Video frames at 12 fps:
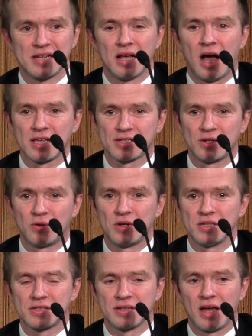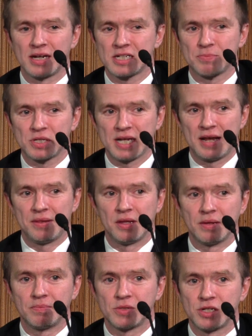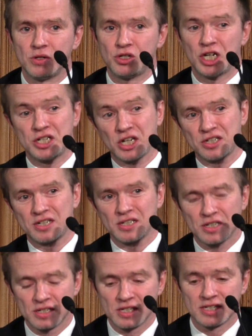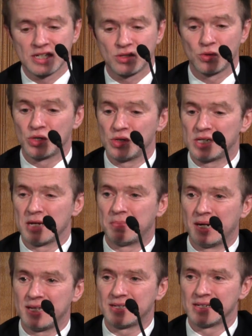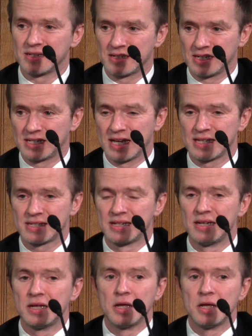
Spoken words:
Us lawyers like to pretend that two-tier justice doesn't exist or two-tier policing doesn't exist.